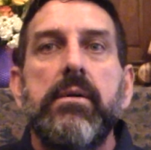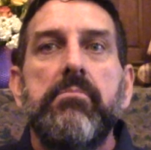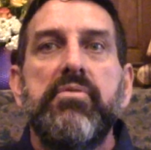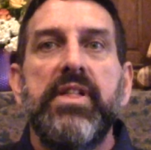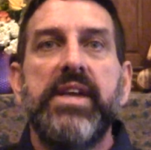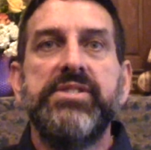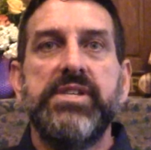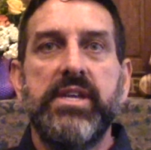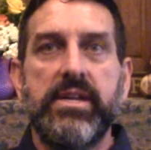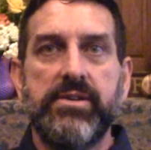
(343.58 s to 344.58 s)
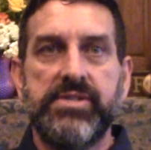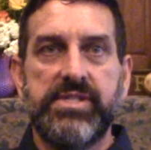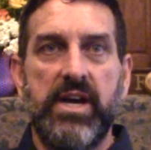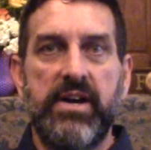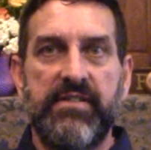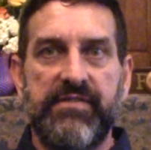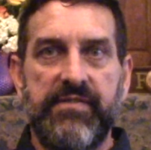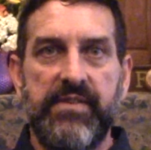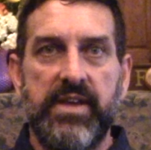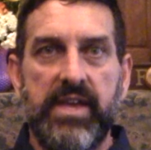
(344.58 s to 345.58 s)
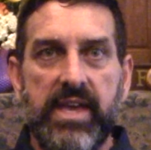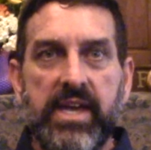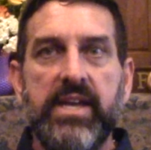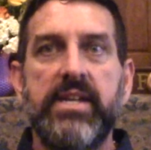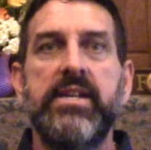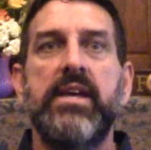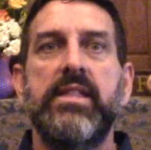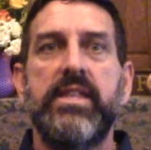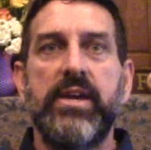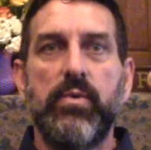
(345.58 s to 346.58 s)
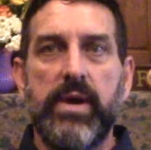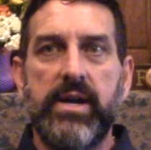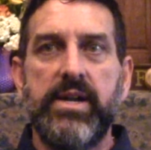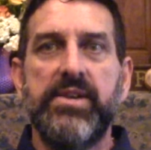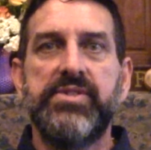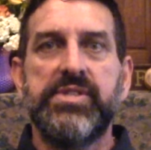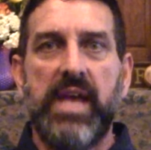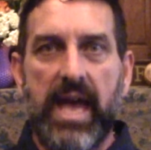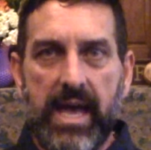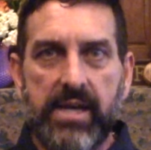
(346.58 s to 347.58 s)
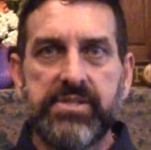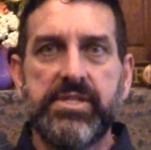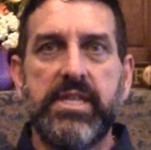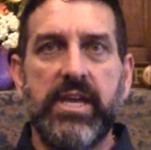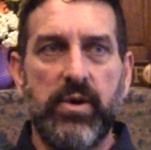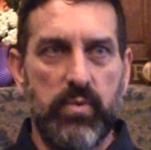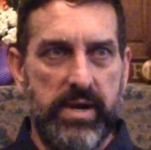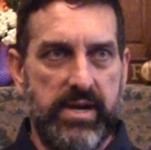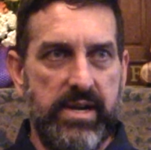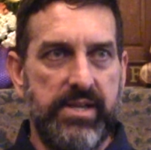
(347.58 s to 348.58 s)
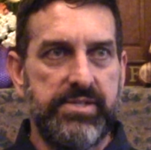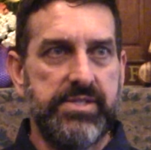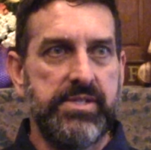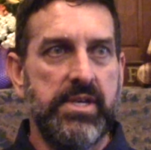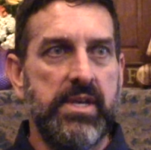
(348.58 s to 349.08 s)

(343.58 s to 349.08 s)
placing yourself in the awareness as the awareness.